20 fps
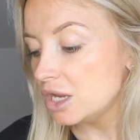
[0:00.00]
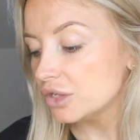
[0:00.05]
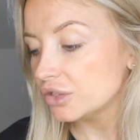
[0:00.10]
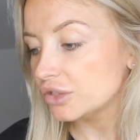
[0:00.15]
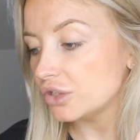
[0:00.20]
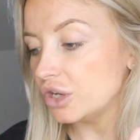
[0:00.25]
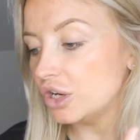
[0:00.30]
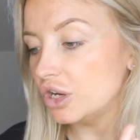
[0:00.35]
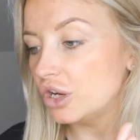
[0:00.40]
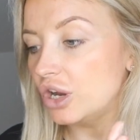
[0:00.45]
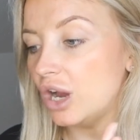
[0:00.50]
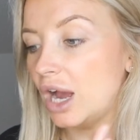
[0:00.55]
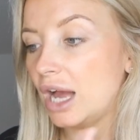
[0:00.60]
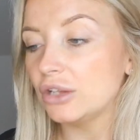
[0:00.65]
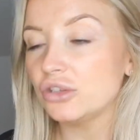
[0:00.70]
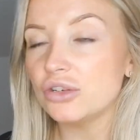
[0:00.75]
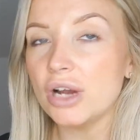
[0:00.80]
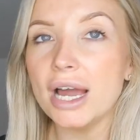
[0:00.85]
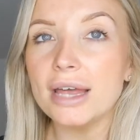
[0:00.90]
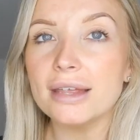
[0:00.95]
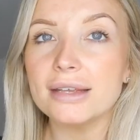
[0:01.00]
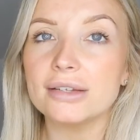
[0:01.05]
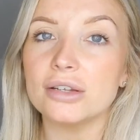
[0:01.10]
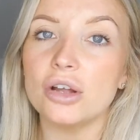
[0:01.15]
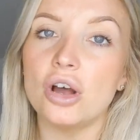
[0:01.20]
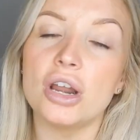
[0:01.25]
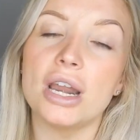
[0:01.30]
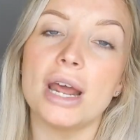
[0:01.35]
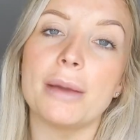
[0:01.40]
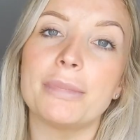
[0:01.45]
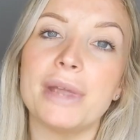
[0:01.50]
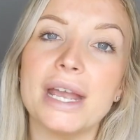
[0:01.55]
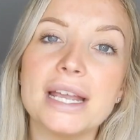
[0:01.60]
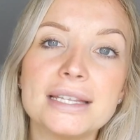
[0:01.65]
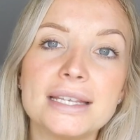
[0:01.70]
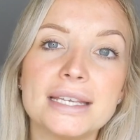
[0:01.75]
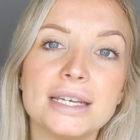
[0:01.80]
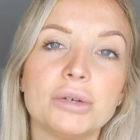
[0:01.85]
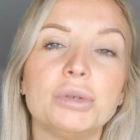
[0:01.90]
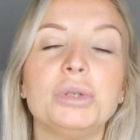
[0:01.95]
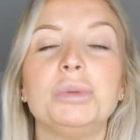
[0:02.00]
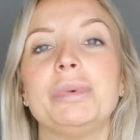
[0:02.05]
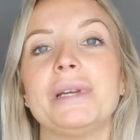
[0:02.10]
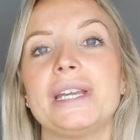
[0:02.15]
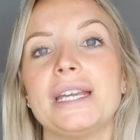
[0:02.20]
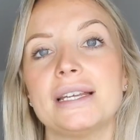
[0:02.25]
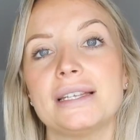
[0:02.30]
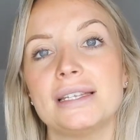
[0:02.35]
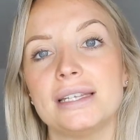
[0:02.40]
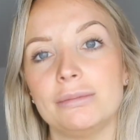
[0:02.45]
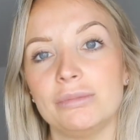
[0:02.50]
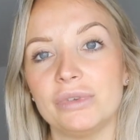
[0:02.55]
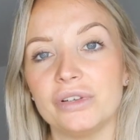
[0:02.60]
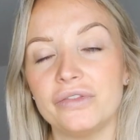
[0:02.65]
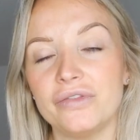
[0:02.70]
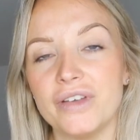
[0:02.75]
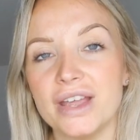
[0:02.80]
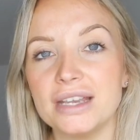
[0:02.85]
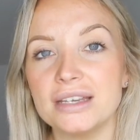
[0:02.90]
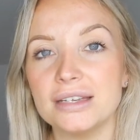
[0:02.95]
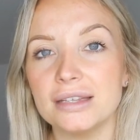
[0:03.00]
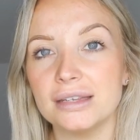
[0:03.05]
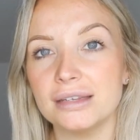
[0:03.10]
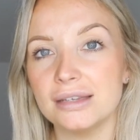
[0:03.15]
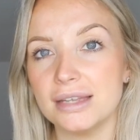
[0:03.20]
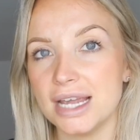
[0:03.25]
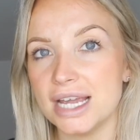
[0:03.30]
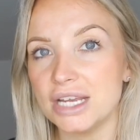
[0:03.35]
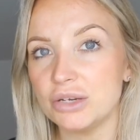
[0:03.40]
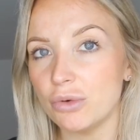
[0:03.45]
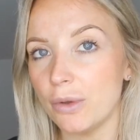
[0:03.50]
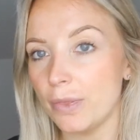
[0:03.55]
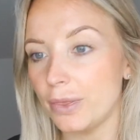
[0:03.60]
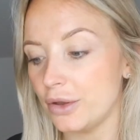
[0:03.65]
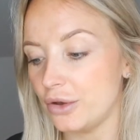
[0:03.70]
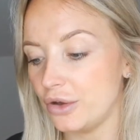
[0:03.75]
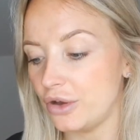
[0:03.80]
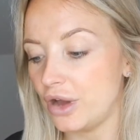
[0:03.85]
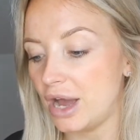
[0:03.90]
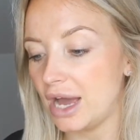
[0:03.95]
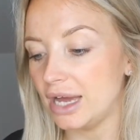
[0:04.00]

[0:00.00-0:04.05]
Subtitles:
So I'll try this on. I'm guessing it will be a similar fit to the Sage one though,